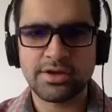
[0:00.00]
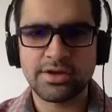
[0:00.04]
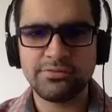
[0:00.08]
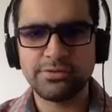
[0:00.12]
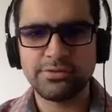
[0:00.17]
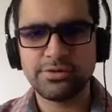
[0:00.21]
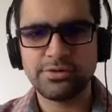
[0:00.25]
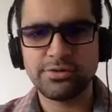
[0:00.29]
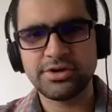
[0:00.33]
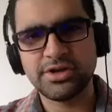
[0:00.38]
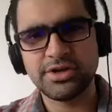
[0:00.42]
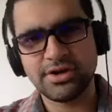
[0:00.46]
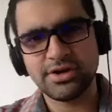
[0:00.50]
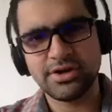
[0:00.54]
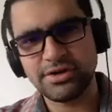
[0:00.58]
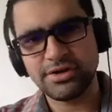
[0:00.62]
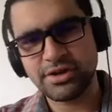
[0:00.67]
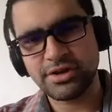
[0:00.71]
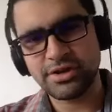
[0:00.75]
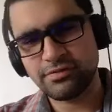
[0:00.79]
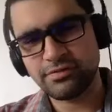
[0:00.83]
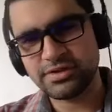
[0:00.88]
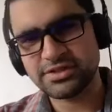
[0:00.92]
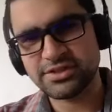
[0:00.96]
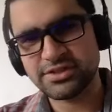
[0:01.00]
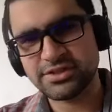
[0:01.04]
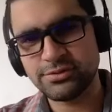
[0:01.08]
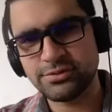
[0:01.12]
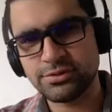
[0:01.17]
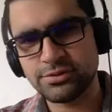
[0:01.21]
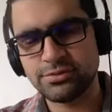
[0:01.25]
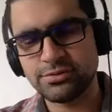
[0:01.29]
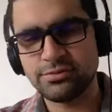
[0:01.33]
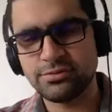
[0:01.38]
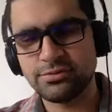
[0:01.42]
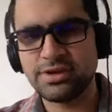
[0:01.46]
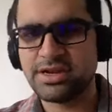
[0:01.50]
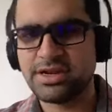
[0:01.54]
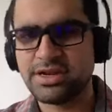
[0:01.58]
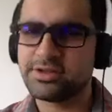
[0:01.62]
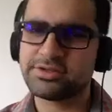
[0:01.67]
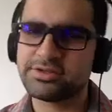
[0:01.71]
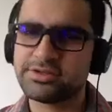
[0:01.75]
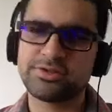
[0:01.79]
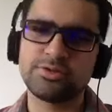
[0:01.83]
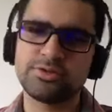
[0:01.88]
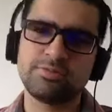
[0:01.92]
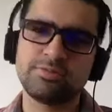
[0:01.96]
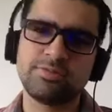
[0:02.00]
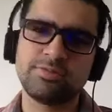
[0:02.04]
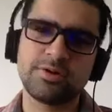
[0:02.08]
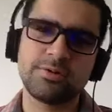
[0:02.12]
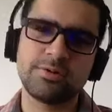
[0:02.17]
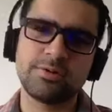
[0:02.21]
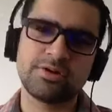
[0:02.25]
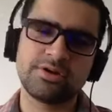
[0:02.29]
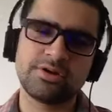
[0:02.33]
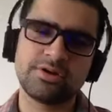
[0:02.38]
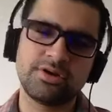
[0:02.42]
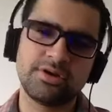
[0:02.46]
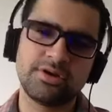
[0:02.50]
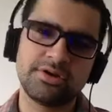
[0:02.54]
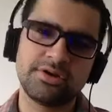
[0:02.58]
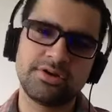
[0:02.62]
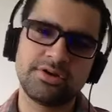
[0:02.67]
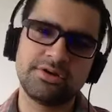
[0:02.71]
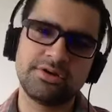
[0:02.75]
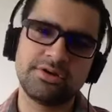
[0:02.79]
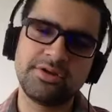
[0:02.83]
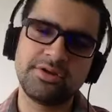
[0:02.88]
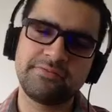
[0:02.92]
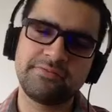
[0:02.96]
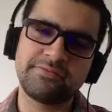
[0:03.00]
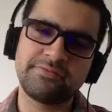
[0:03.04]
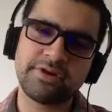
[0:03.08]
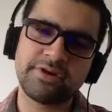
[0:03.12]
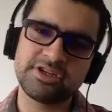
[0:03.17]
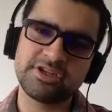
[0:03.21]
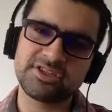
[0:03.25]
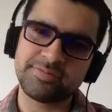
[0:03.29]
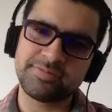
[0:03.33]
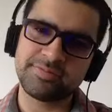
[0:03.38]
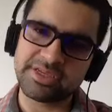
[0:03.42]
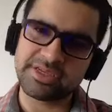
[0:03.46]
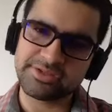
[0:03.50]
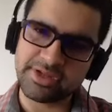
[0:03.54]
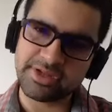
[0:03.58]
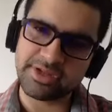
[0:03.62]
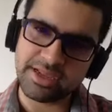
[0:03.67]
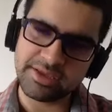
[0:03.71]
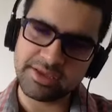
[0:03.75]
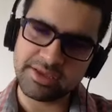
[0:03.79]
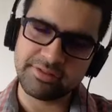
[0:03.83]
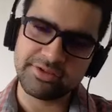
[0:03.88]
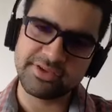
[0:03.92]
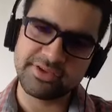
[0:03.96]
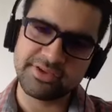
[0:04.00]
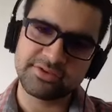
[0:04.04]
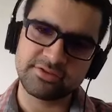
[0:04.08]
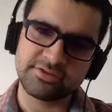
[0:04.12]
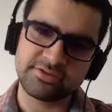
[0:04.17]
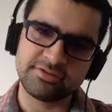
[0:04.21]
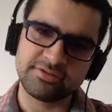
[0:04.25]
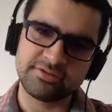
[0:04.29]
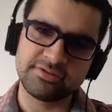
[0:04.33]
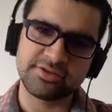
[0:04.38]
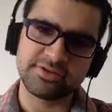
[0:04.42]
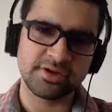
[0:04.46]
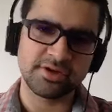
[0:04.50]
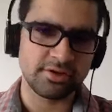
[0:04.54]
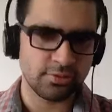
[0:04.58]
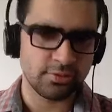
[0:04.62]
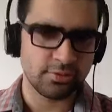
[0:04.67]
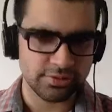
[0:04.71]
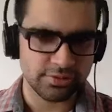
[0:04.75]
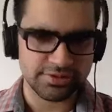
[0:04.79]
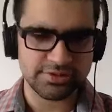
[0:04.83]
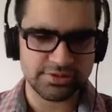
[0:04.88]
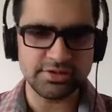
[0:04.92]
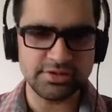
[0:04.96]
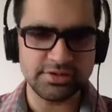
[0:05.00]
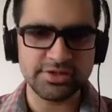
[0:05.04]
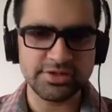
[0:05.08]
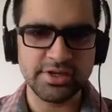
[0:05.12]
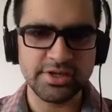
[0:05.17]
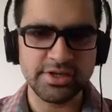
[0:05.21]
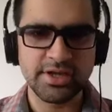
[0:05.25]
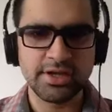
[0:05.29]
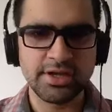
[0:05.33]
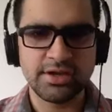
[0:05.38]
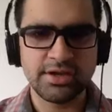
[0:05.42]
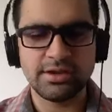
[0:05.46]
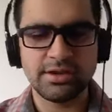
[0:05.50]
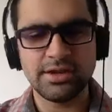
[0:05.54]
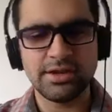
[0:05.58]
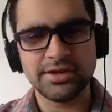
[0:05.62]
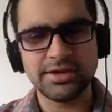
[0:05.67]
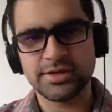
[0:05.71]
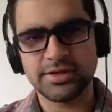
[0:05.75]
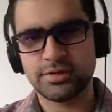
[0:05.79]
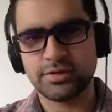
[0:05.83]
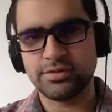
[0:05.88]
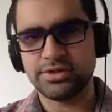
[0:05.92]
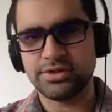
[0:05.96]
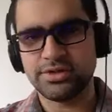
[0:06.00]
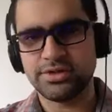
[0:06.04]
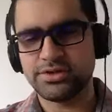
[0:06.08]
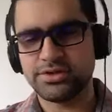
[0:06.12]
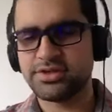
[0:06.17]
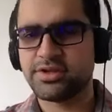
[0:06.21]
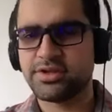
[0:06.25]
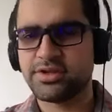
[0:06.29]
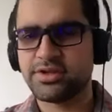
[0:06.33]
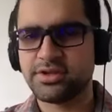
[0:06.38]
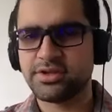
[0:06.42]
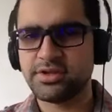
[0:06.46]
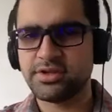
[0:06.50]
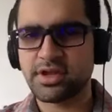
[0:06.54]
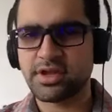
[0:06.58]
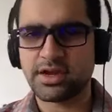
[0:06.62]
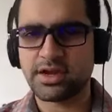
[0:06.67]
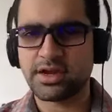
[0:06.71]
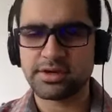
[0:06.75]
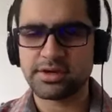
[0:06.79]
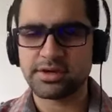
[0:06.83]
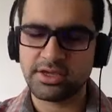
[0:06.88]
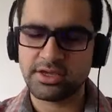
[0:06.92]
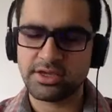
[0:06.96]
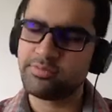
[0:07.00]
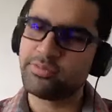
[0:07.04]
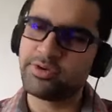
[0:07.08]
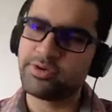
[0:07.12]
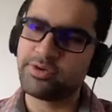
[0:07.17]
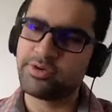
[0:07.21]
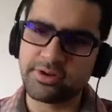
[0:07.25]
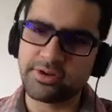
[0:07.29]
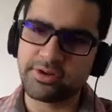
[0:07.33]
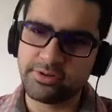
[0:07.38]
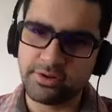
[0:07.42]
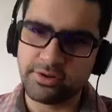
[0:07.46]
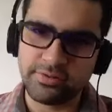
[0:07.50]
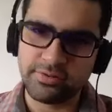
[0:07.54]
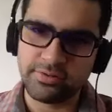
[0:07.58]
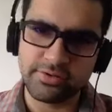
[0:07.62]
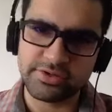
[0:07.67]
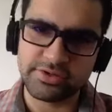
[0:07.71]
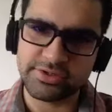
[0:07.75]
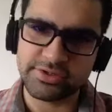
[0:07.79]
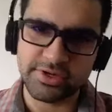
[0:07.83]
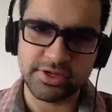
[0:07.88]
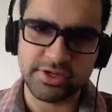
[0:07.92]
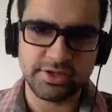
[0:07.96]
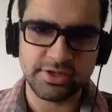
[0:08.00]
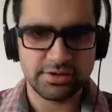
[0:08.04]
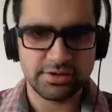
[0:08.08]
would request you to let us know about different specializations and courses linked to engineering at Cape Breton University.